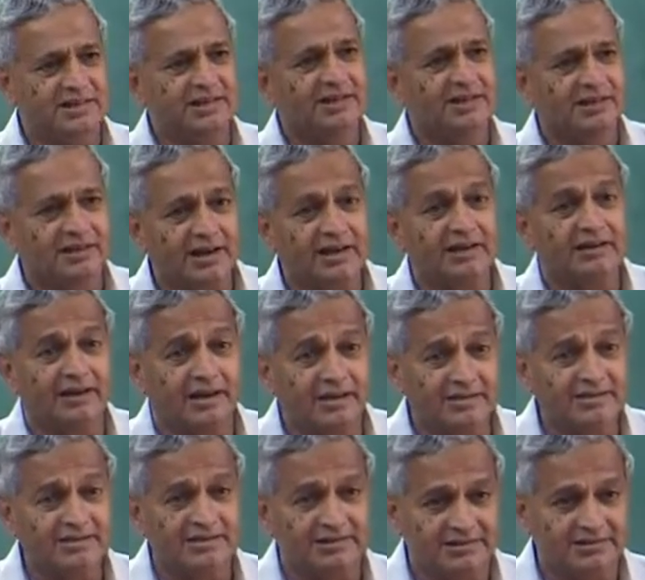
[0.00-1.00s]
k are not
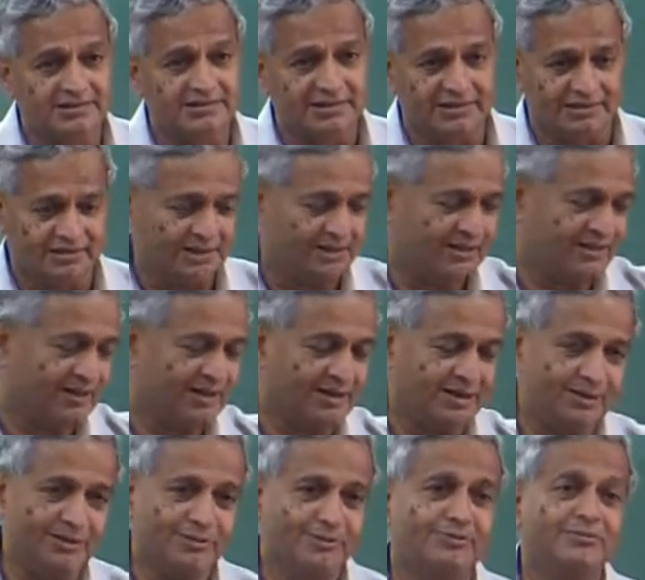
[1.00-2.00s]
constants, that is all, they
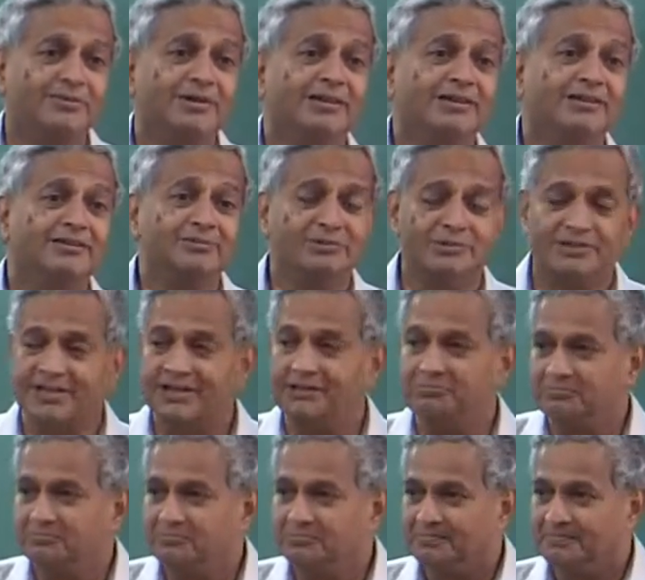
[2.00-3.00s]
are also varying with
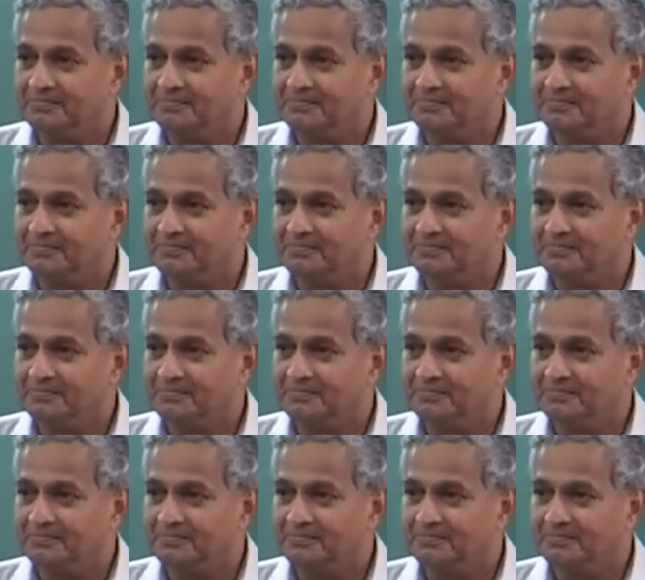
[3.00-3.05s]
time.